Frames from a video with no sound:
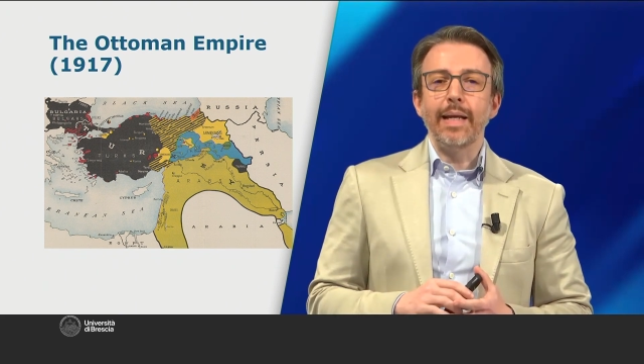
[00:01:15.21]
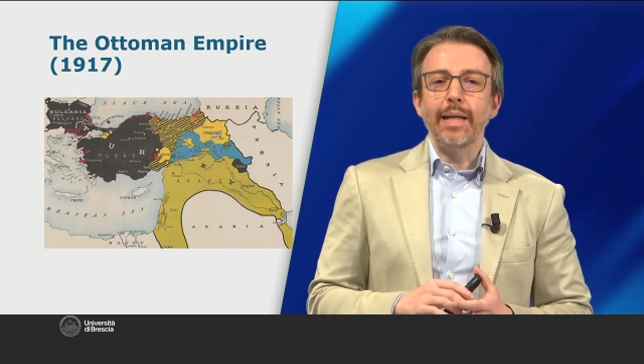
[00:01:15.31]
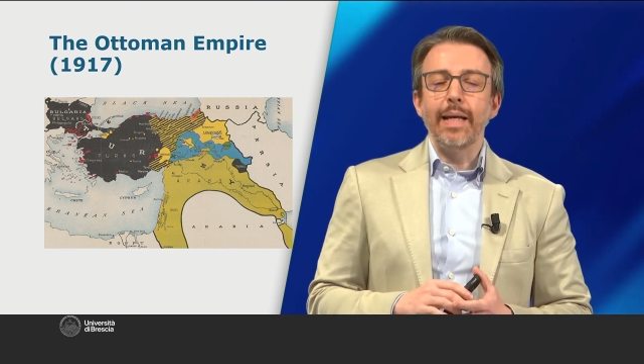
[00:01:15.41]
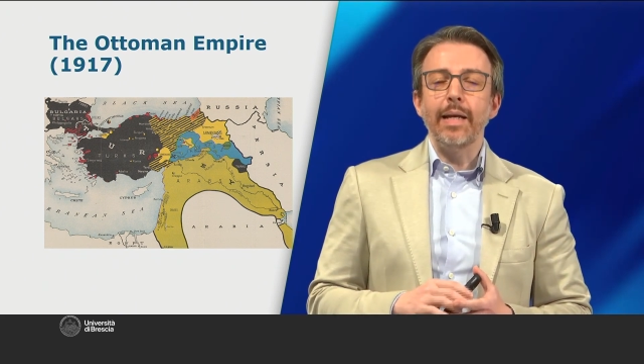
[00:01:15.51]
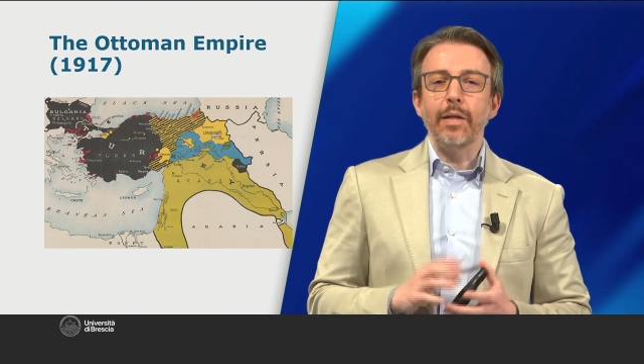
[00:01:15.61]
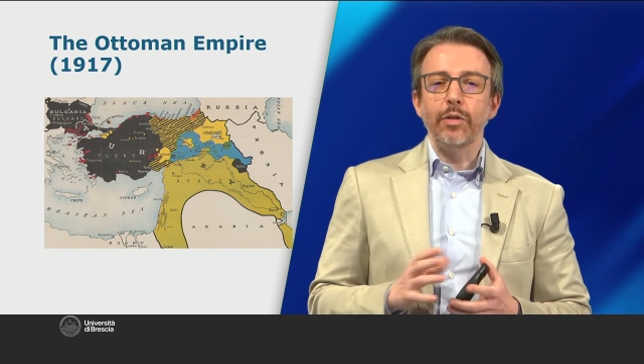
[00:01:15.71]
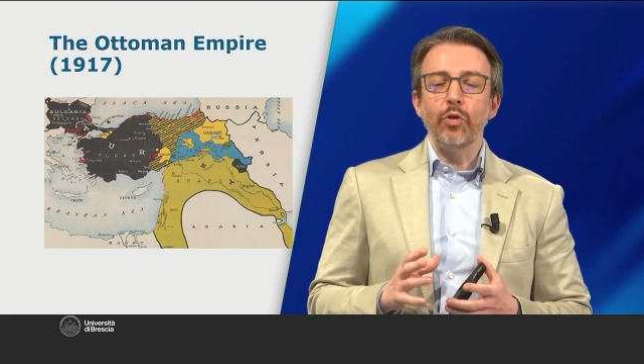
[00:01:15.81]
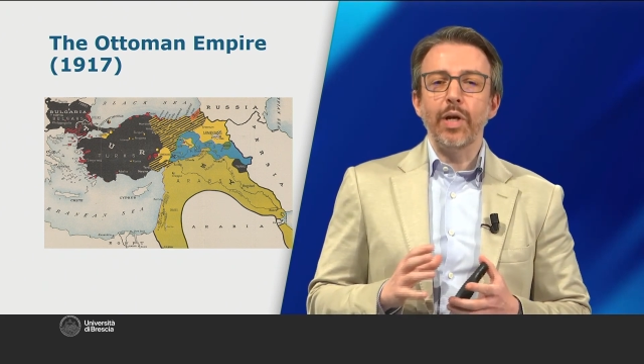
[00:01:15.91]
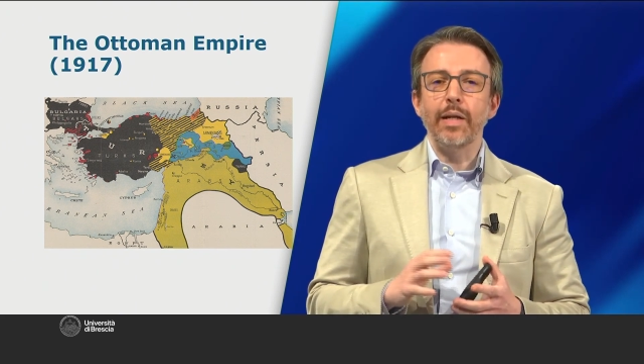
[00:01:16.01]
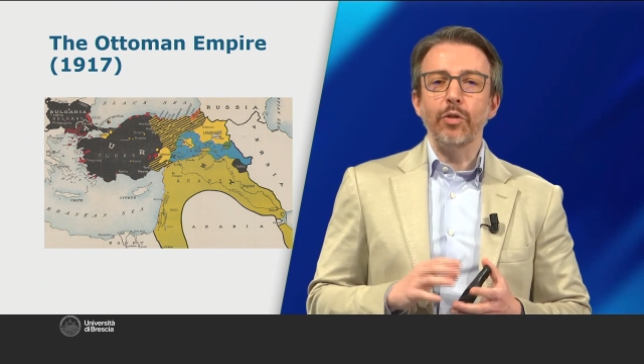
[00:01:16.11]
and England
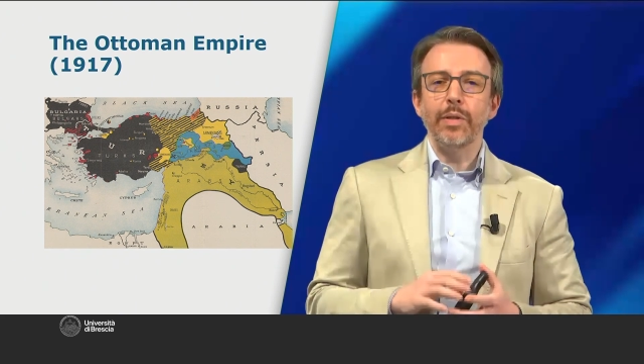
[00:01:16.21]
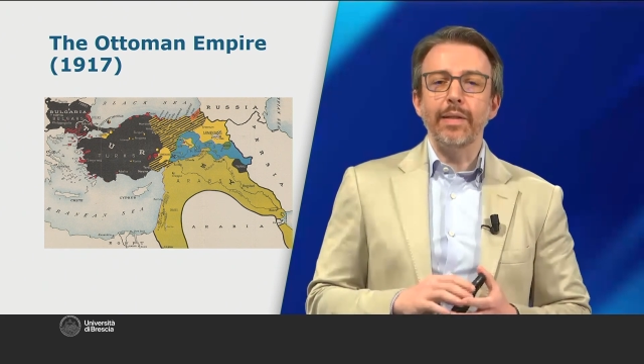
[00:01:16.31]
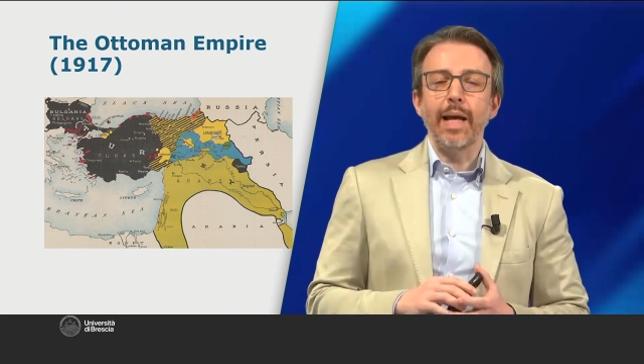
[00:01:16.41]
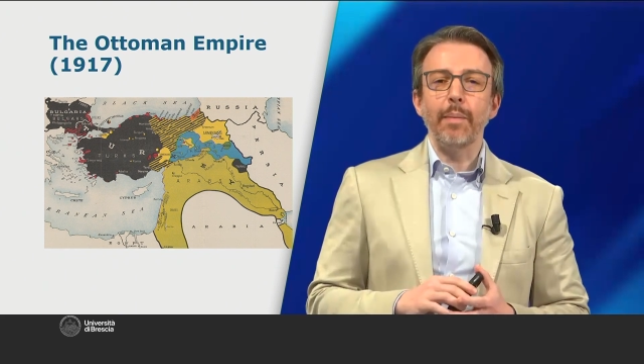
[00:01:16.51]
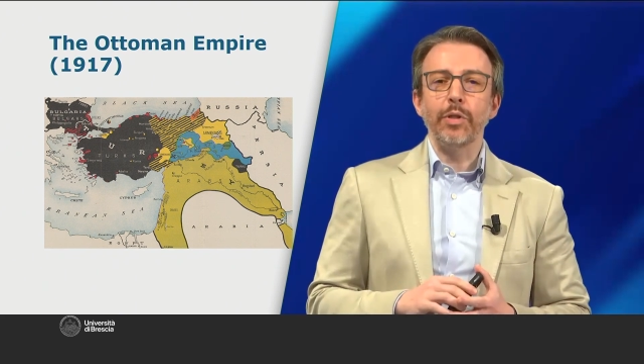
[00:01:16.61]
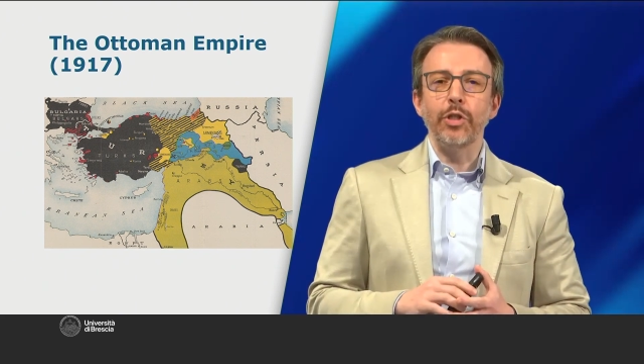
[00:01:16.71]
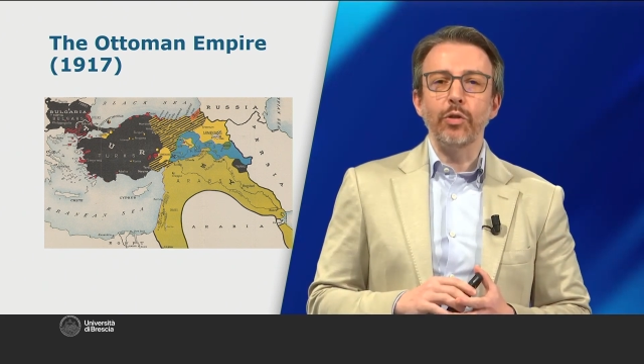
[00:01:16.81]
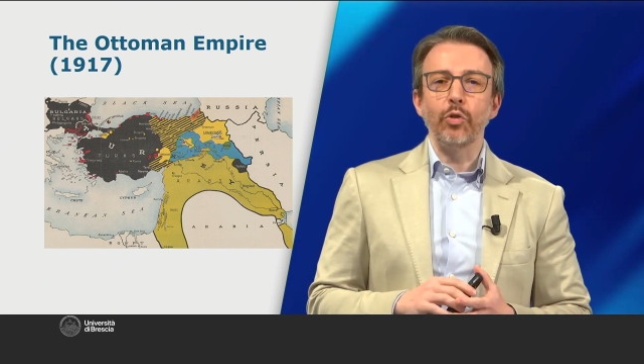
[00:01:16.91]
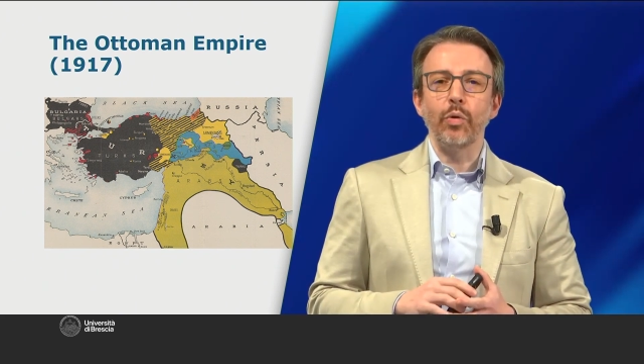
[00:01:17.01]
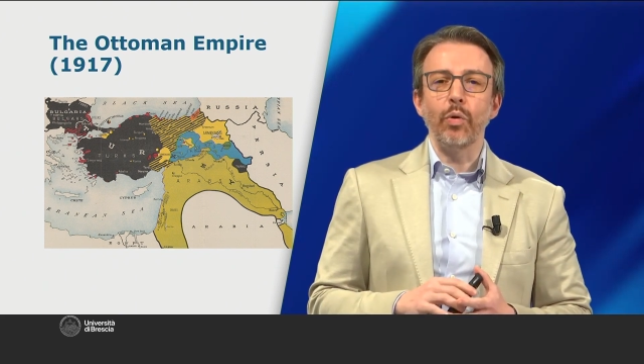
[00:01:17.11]
try to establish
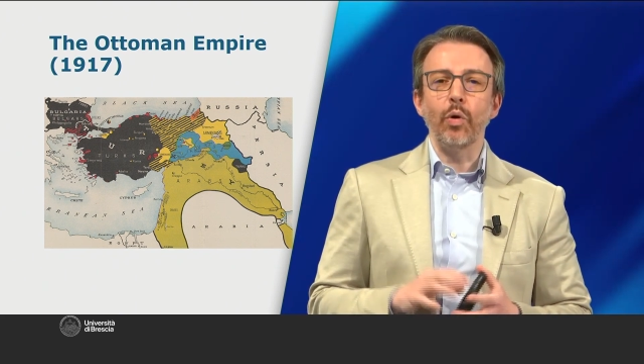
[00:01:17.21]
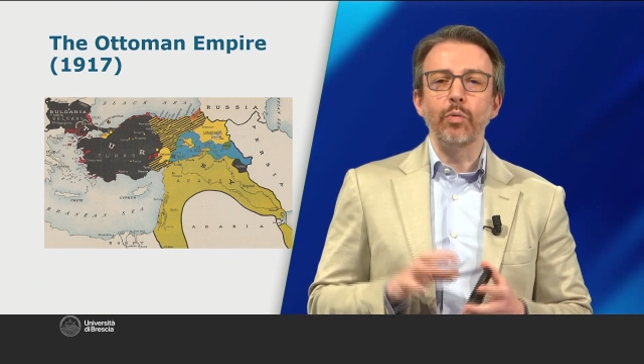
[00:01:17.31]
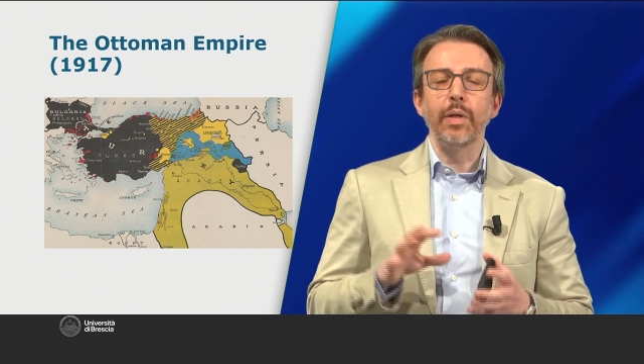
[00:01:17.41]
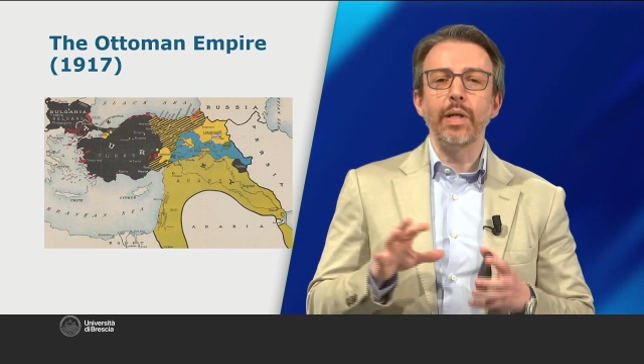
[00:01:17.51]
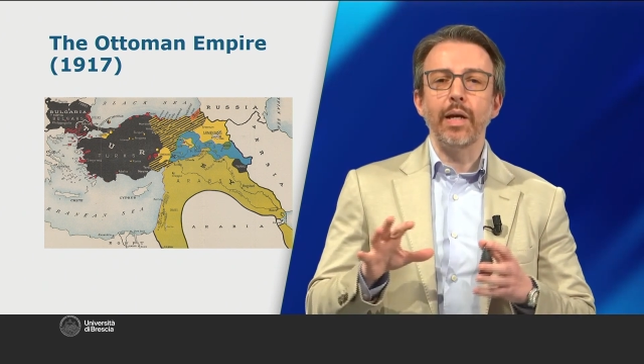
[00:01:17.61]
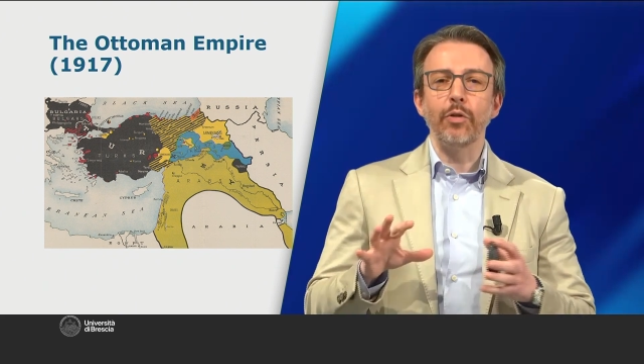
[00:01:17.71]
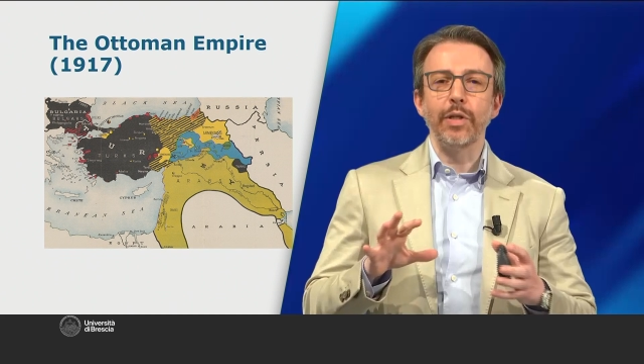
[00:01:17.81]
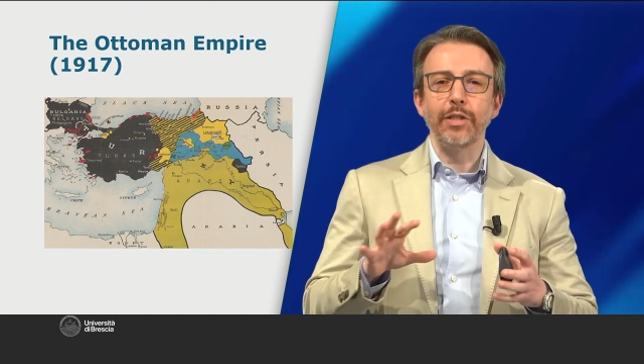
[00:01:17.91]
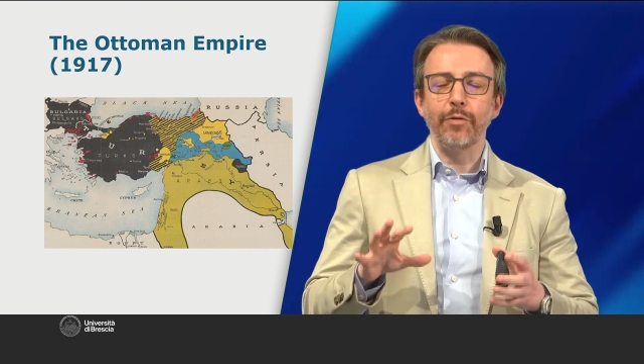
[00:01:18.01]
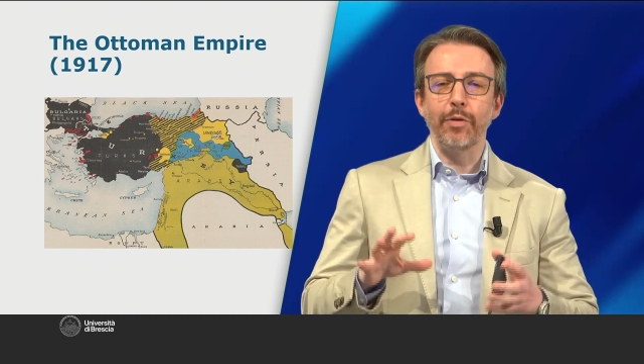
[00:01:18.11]
control over the
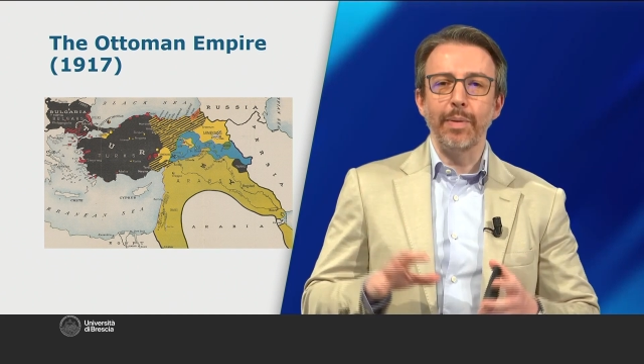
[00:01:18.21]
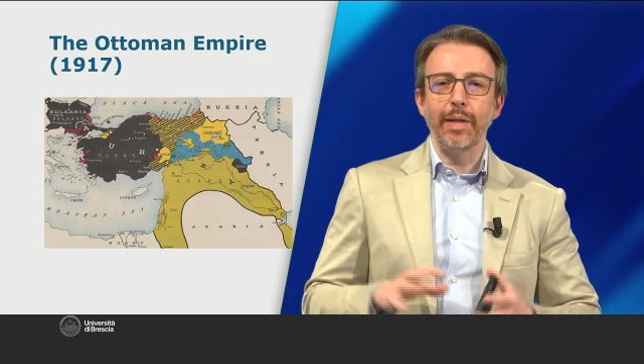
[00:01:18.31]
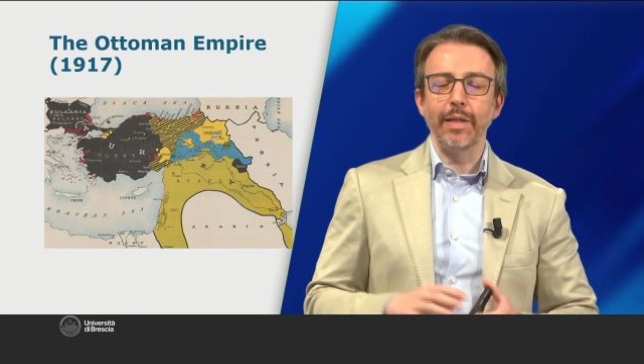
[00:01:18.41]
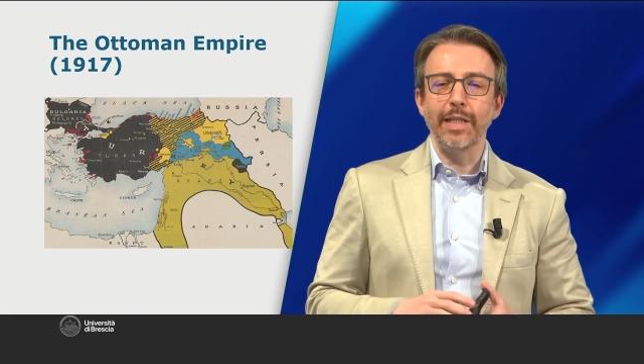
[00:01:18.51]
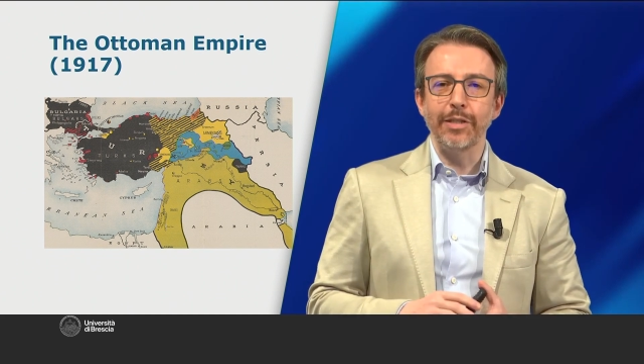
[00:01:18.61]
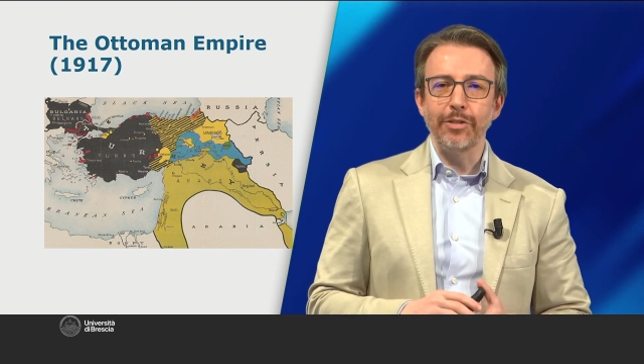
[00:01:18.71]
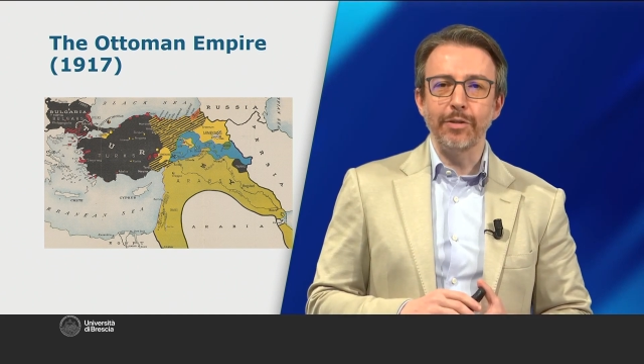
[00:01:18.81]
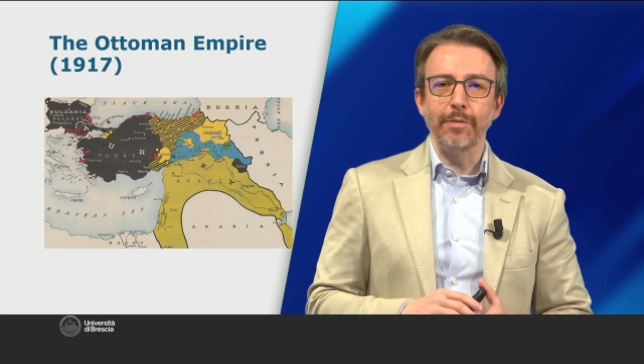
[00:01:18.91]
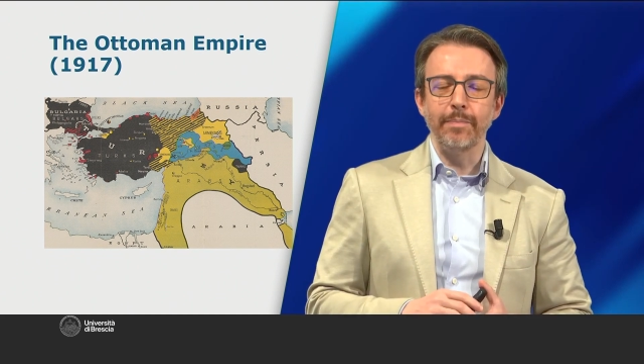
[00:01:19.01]
countries of the Middle East.